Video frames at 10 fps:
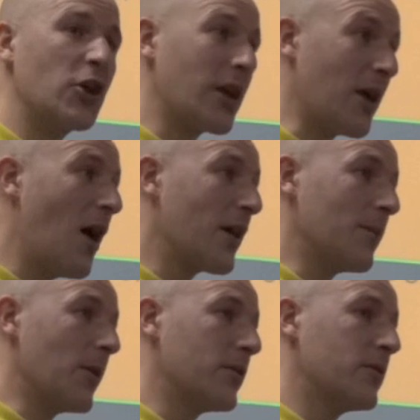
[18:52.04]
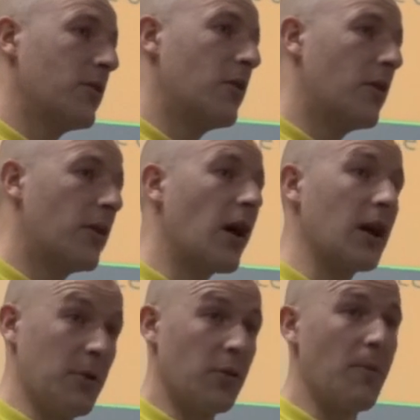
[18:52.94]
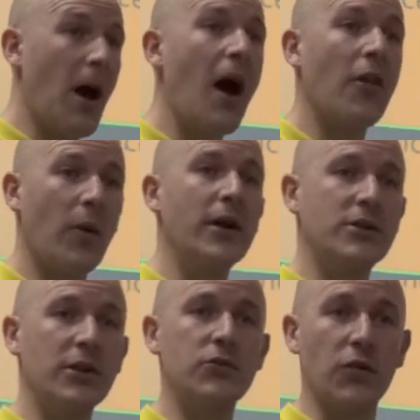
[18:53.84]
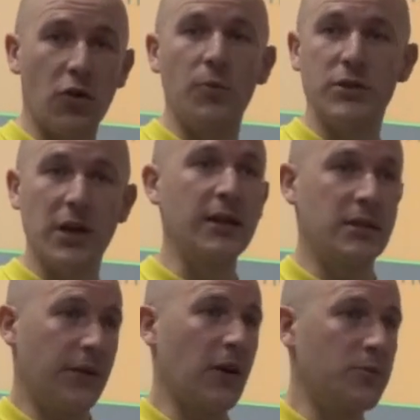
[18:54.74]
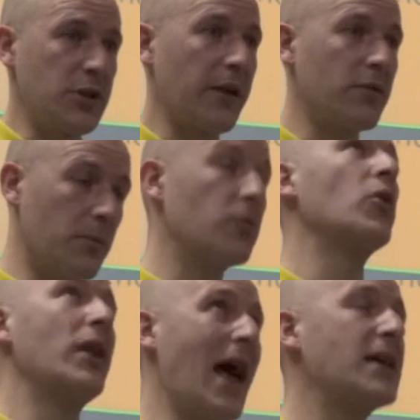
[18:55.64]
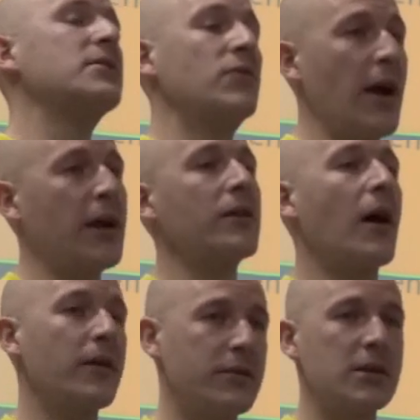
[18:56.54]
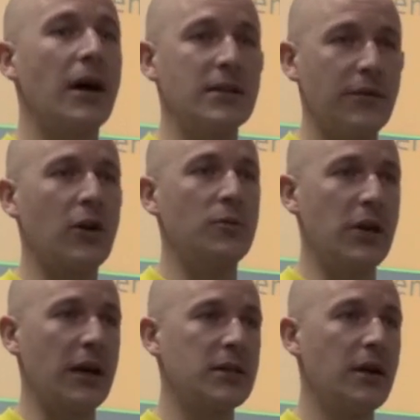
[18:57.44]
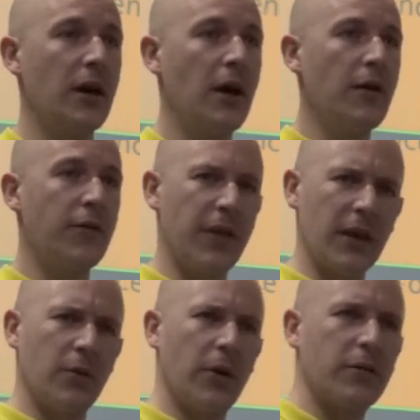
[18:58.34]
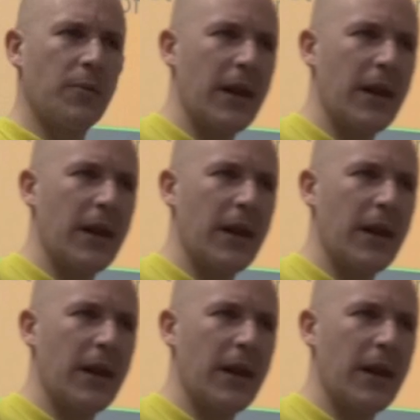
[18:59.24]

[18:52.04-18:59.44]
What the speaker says: looking argument, or an argument that we might otherwise use for normal scientific objects or less recondite scientific objects, for thinking we ought to